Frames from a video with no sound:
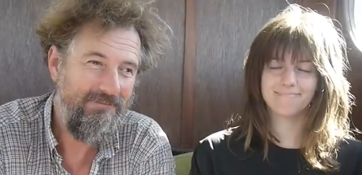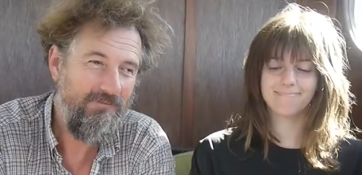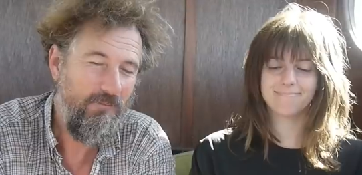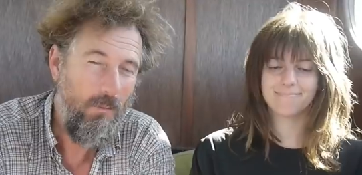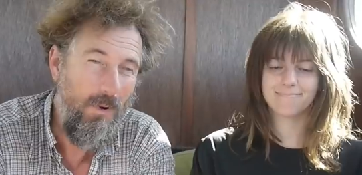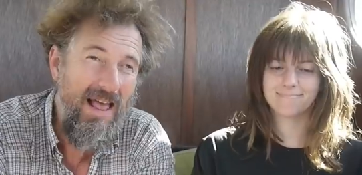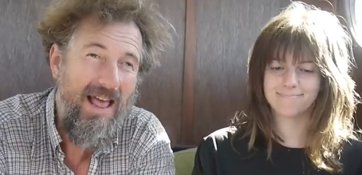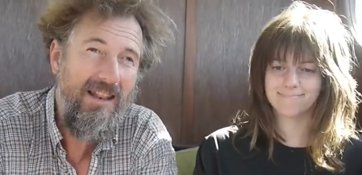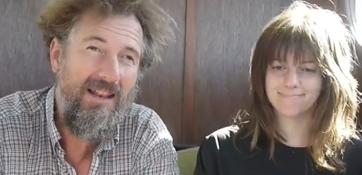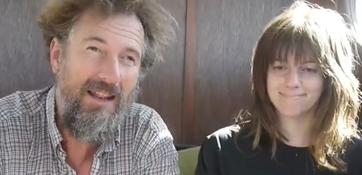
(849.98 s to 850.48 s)

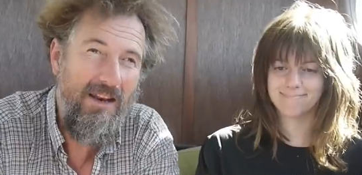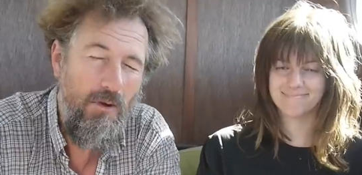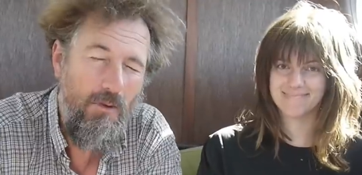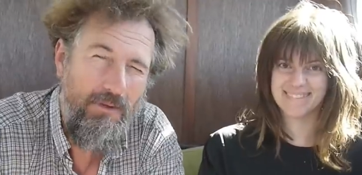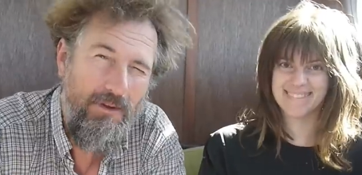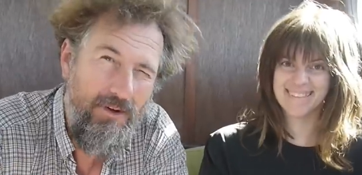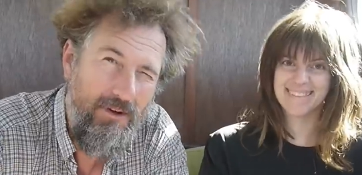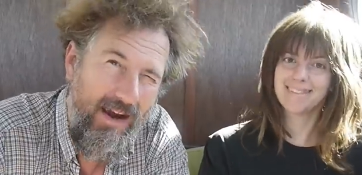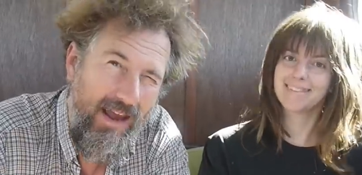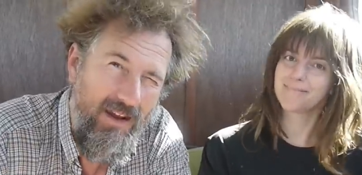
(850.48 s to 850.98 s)
Speaker 1: Well, hello
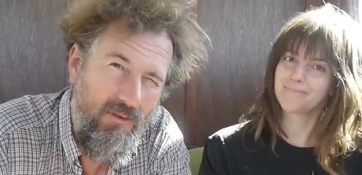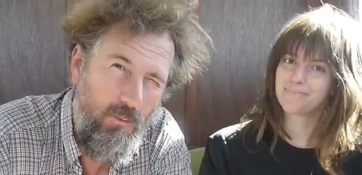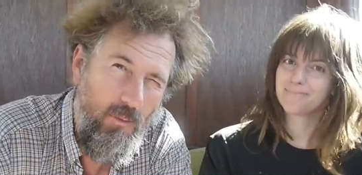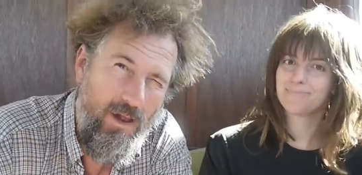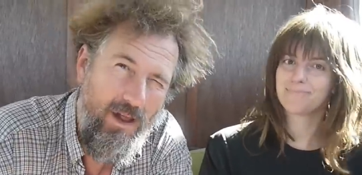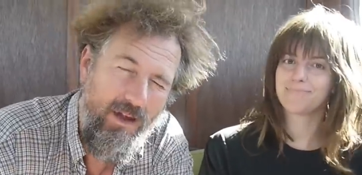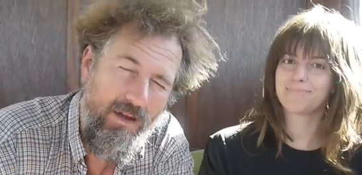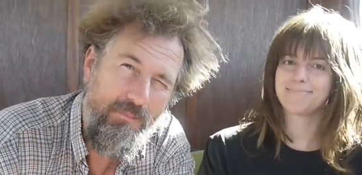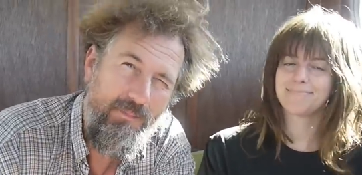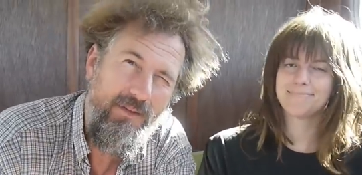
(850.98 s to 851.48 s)
there, and
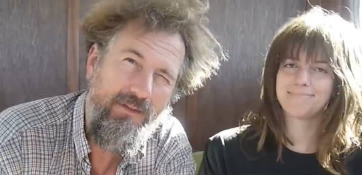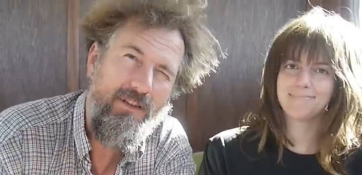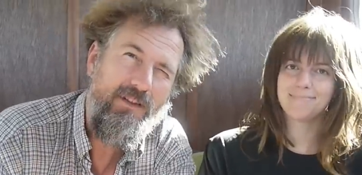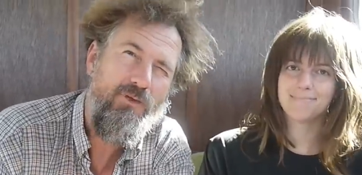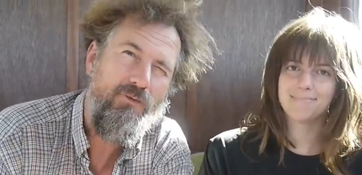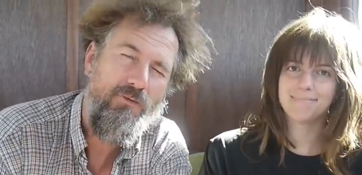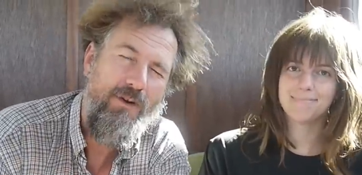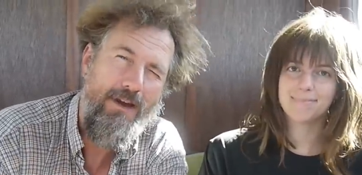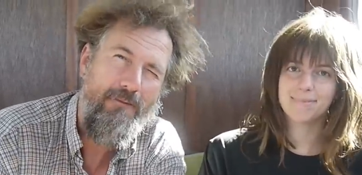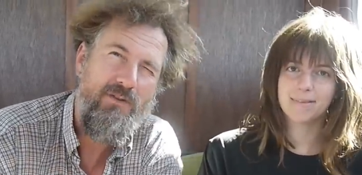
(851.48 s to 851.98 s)
welcome to the
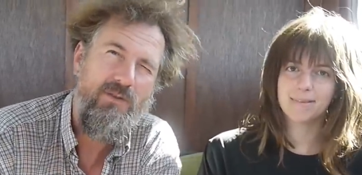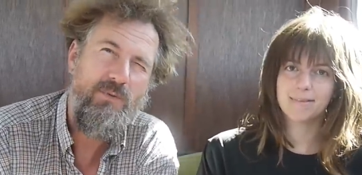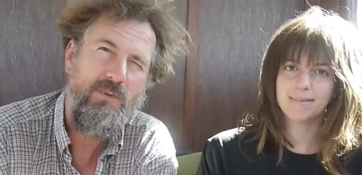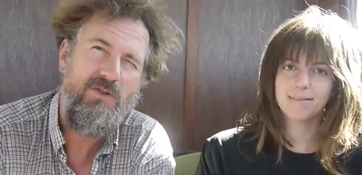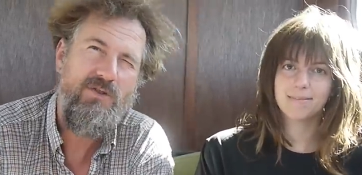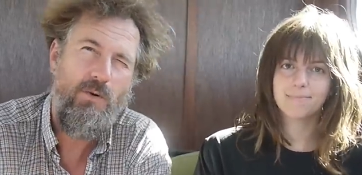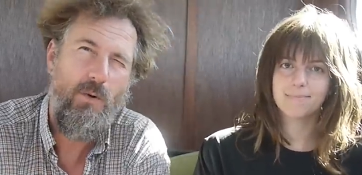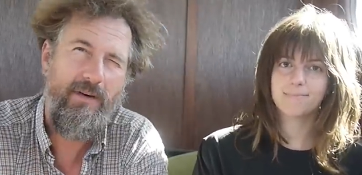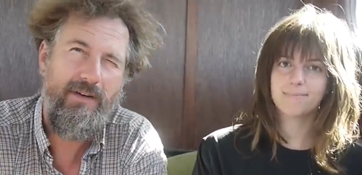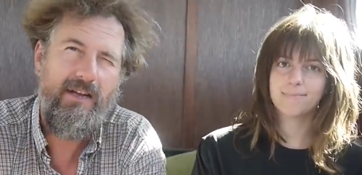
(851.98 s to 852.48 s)
Travels
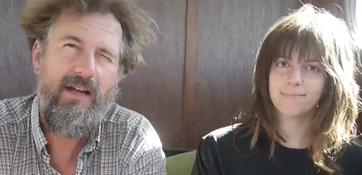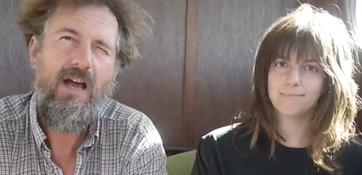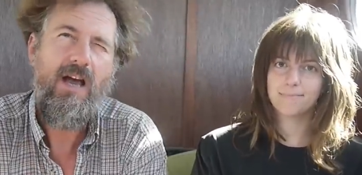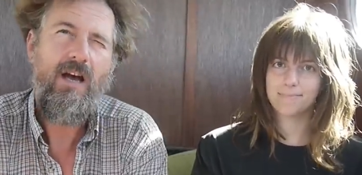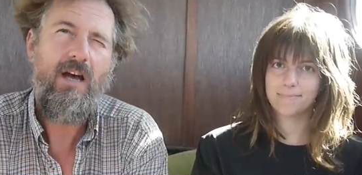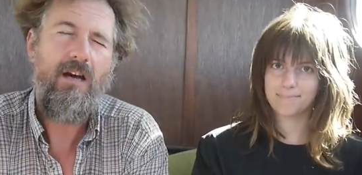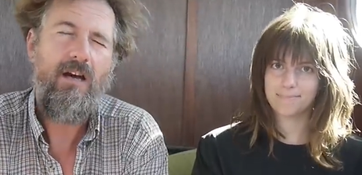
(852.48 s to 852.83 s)
with Geordie